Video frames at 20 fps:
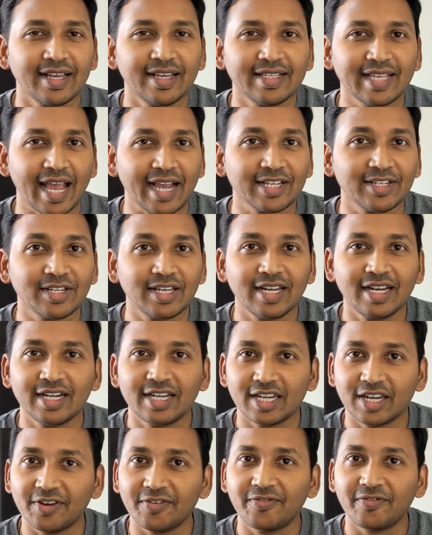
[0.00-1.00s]
is actually a
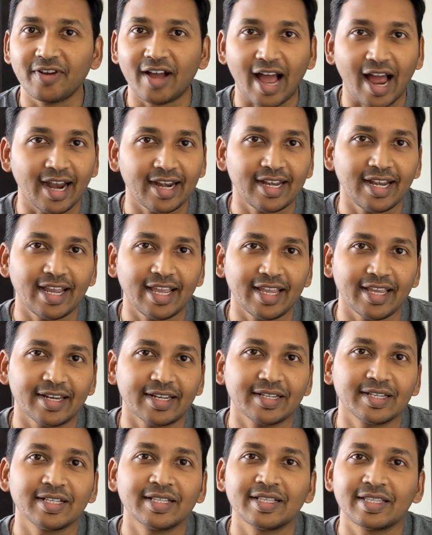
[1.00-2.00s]
tough, hard layer
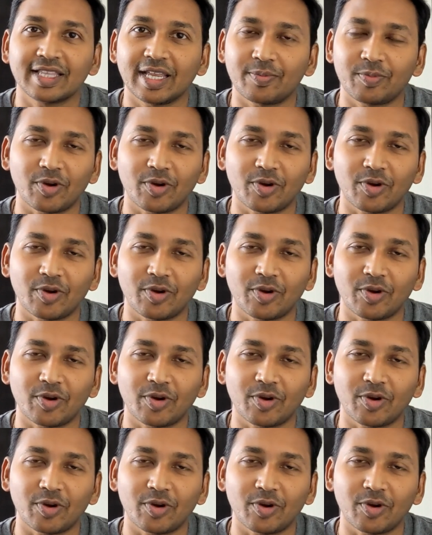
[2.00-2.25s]
that